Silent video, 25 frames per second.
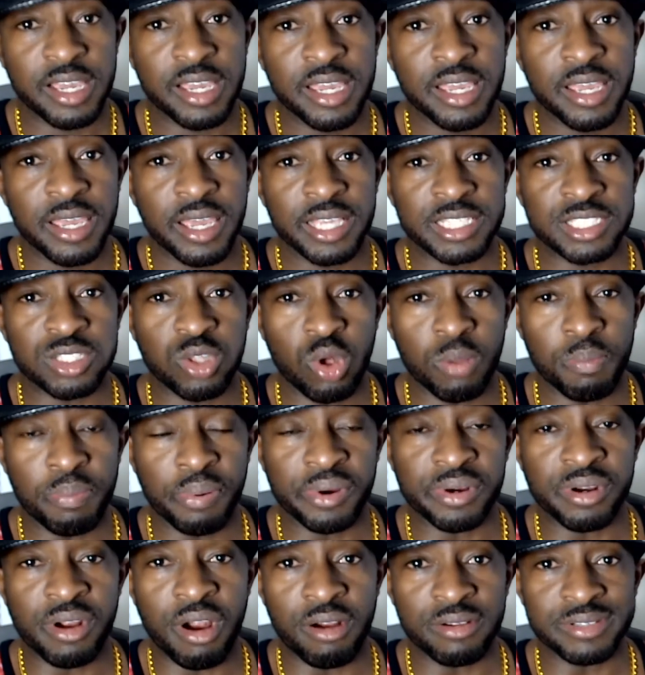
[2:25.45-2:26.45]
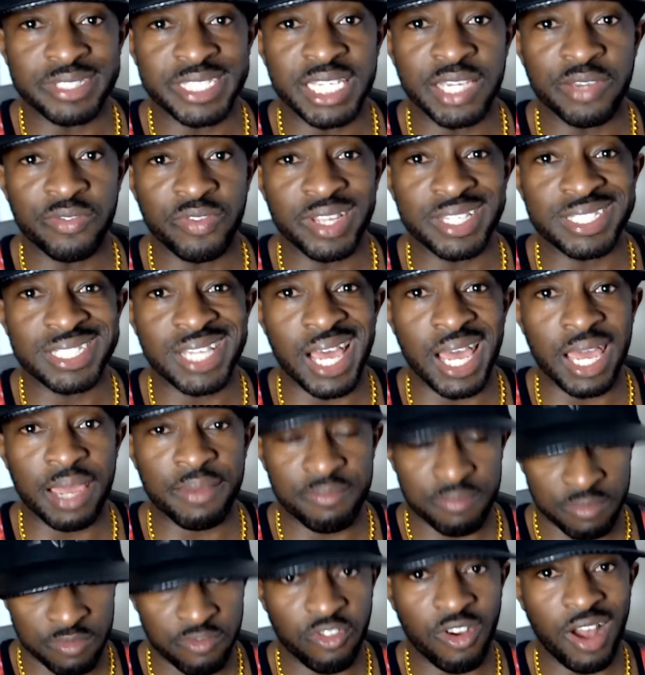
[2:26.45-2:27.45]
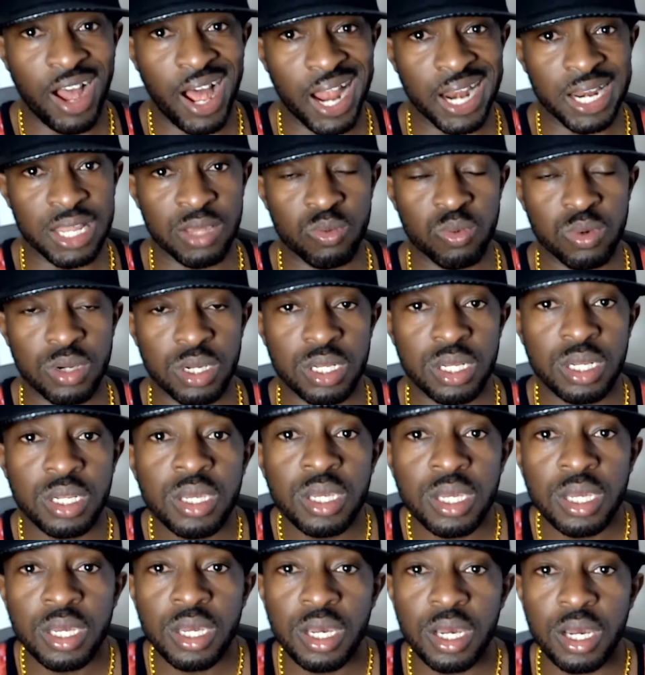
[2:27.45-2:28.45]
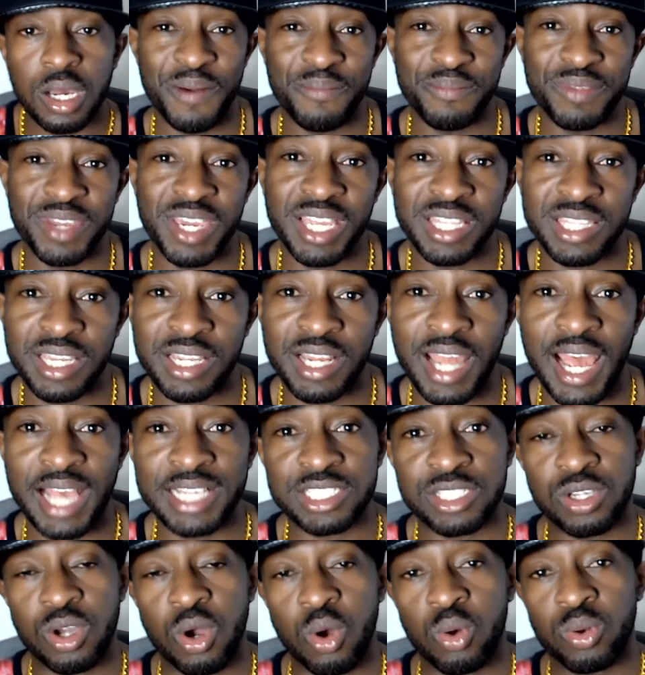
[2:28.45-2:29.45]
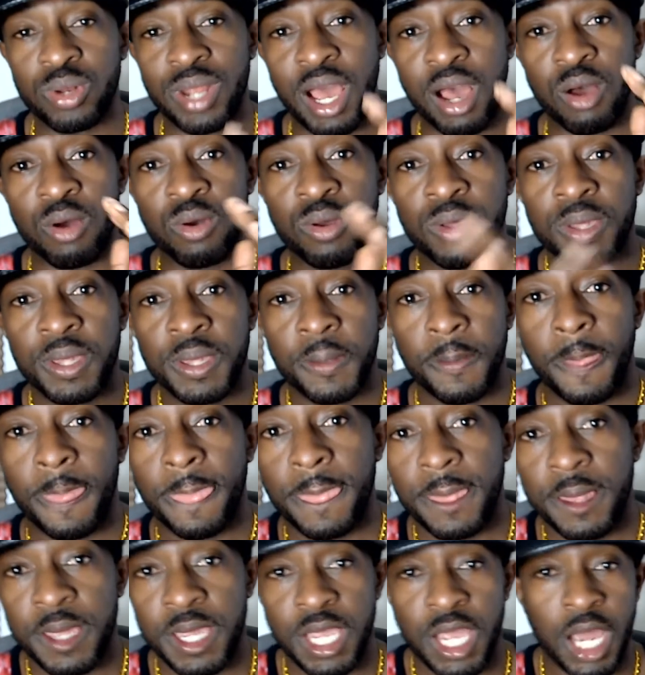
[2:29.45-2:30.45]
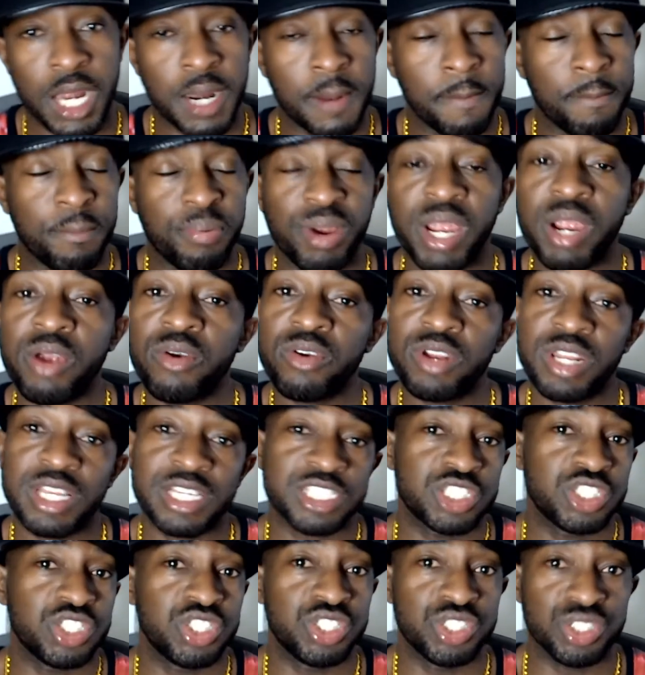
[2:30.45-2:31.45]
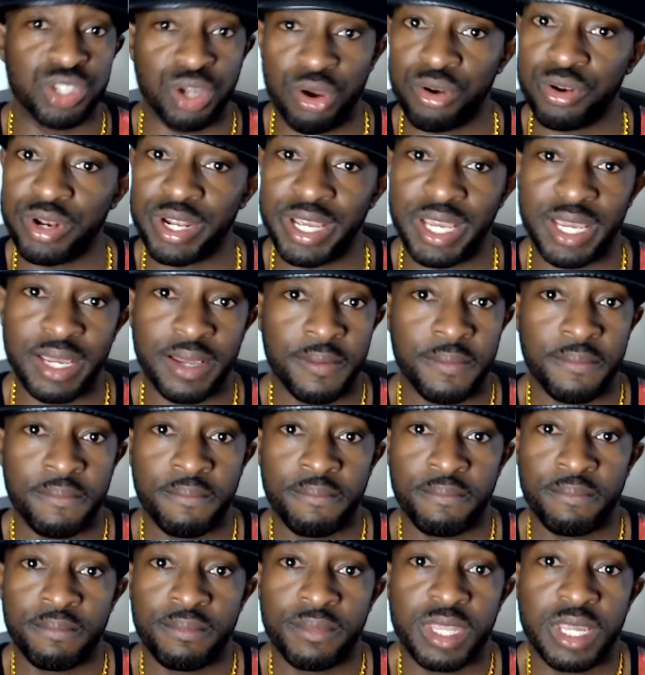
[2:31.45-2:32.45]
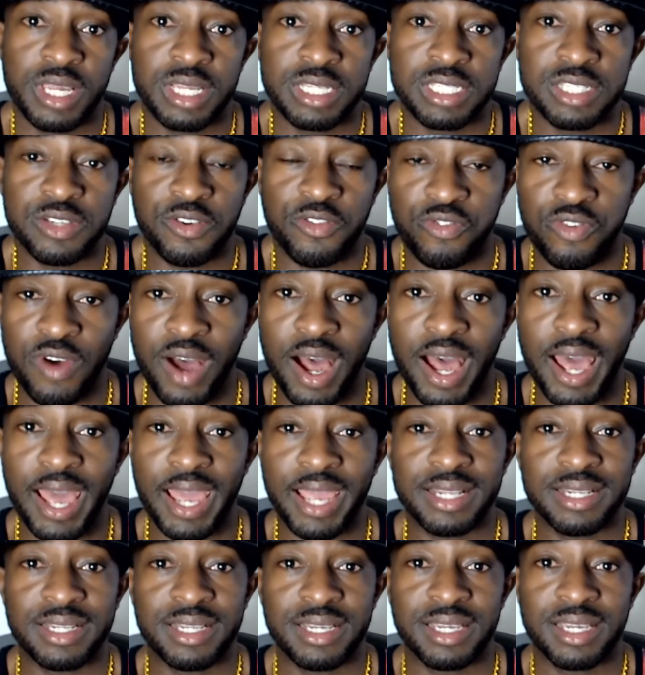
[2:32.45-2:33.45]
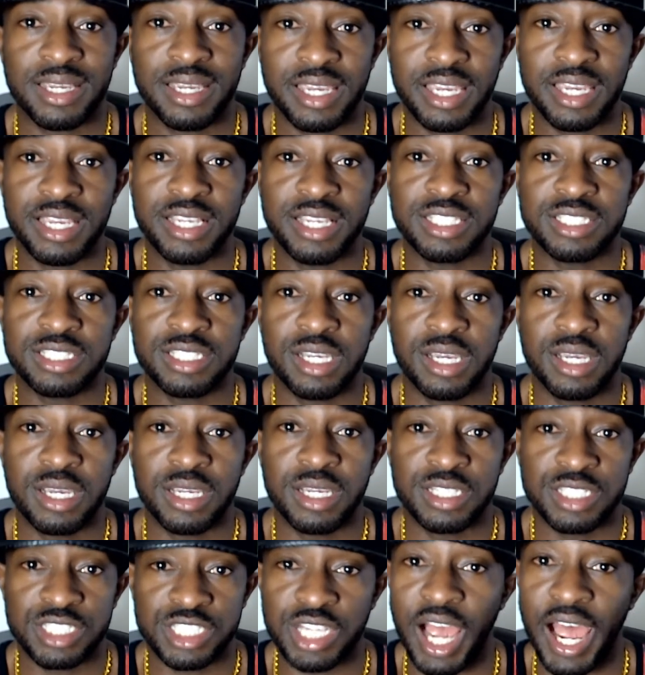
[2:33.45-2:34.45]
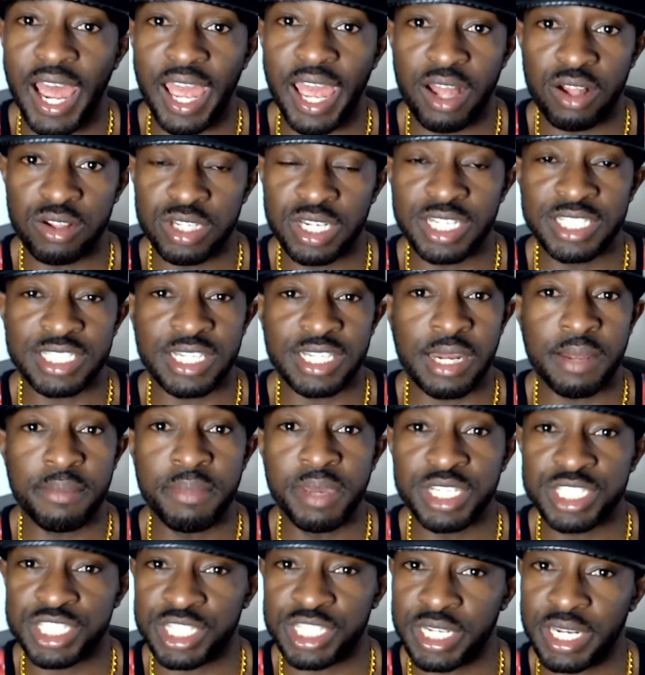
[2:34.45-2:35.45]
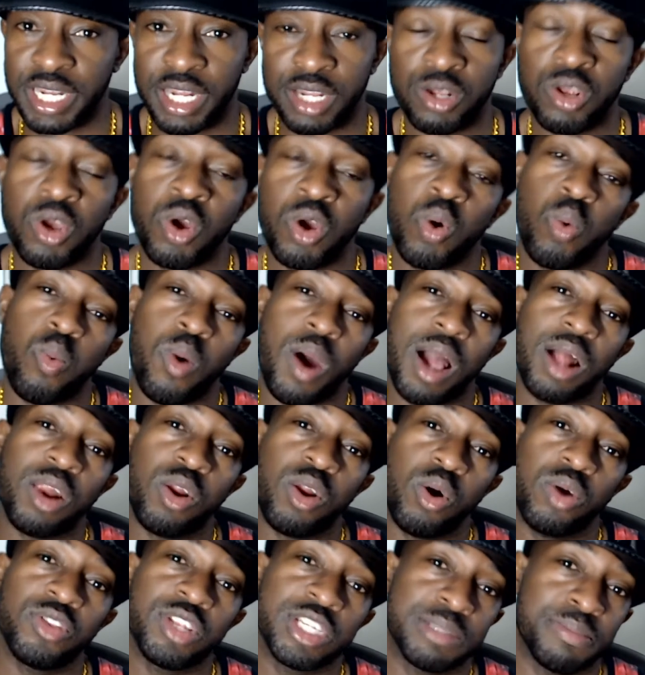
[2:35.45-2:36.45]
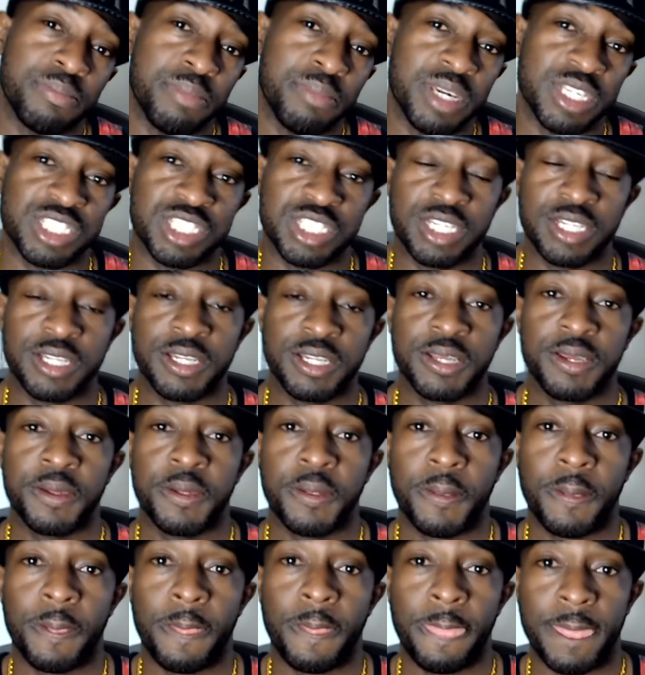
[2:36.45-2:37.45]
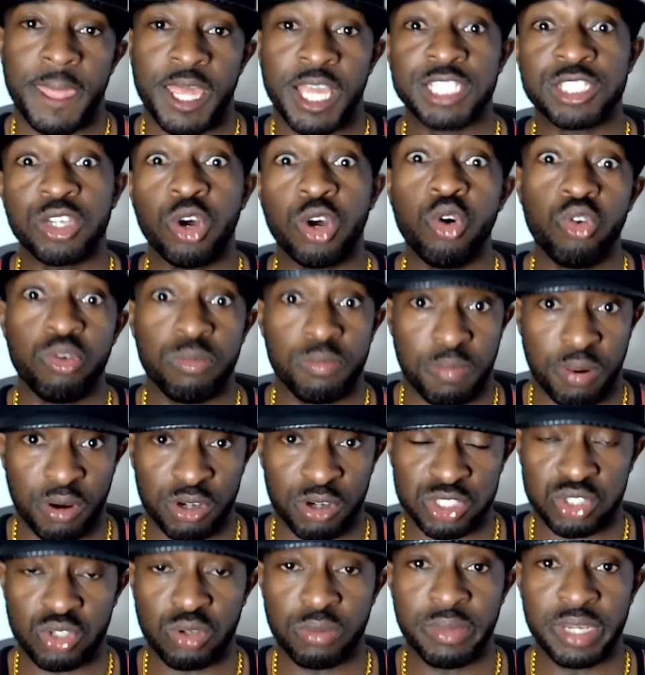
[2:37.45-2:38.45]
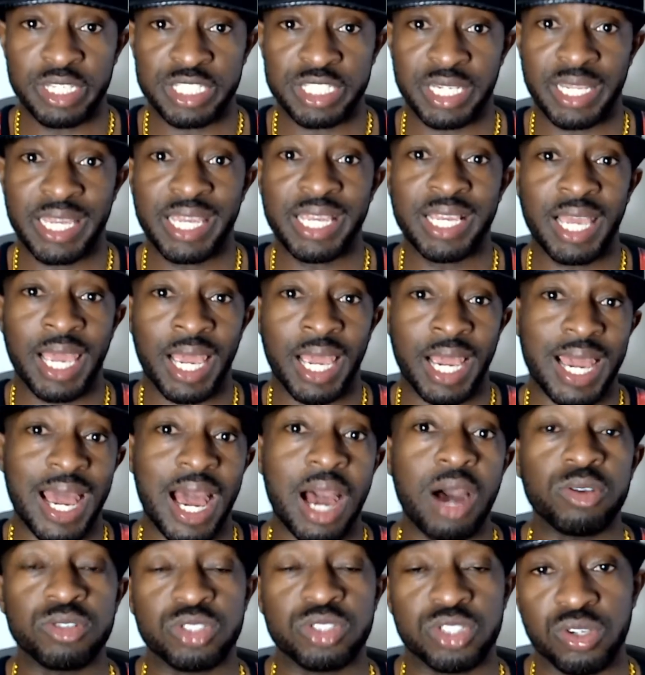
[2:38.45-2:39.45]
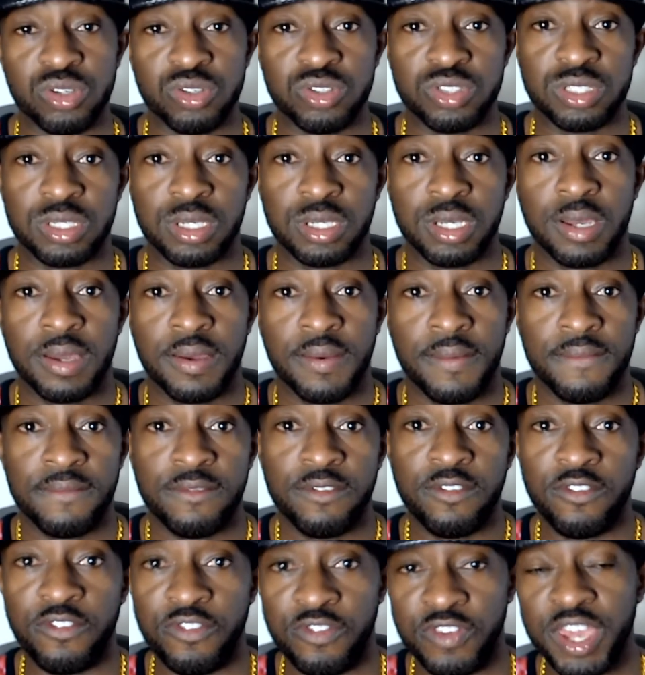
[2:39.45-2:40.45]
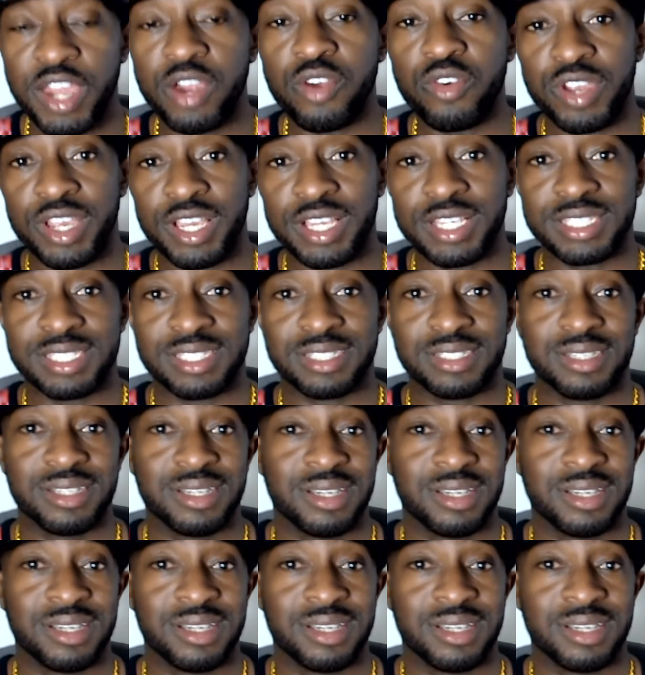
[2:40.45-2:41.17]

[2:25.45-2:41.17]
It's Lord Bernhard TV time for Hollywood. Ethan has to go now on a perilous journey to find his child. And he's on a mission. And while on this mission, his own personal mission, he encounters various